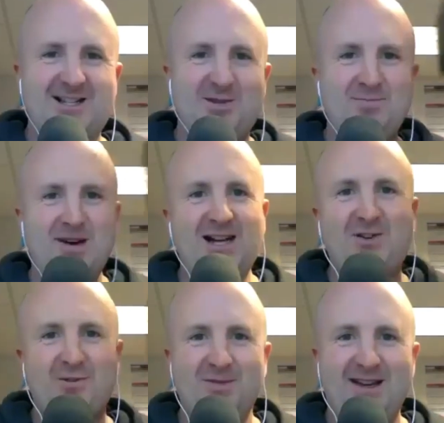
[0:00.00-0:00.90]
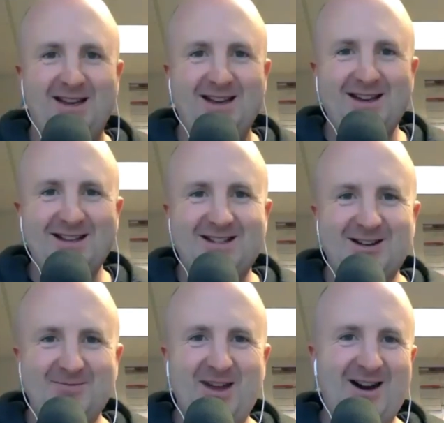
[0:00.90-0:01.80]
smash for me
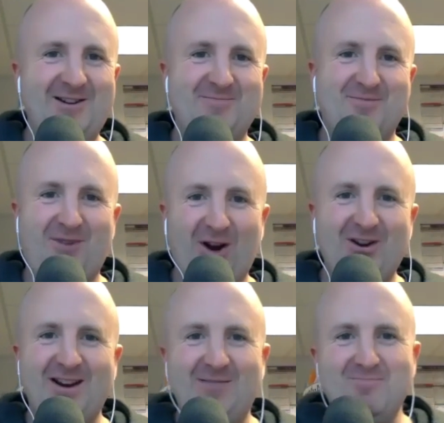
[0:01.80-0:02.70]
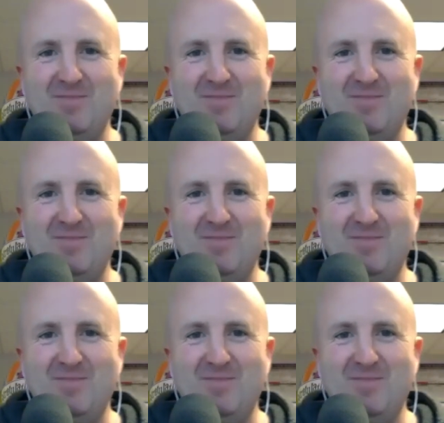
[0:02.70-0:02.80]
some kind of marketing